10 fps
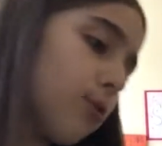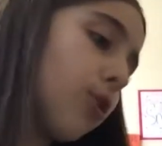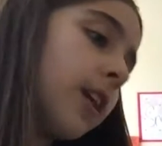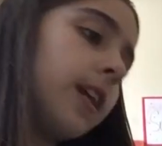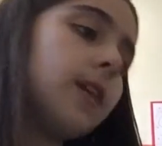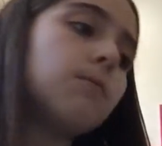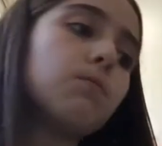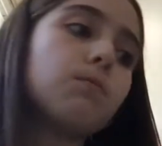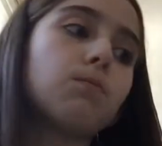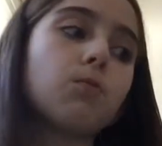Really
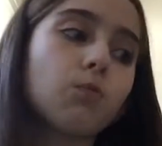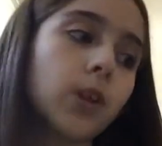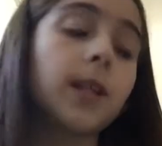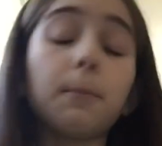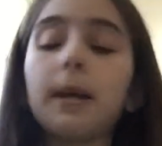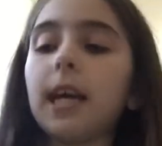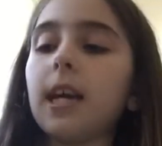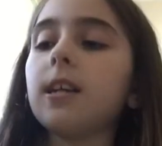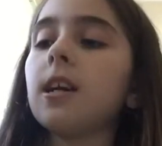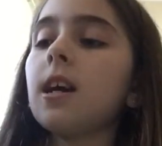
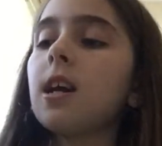big.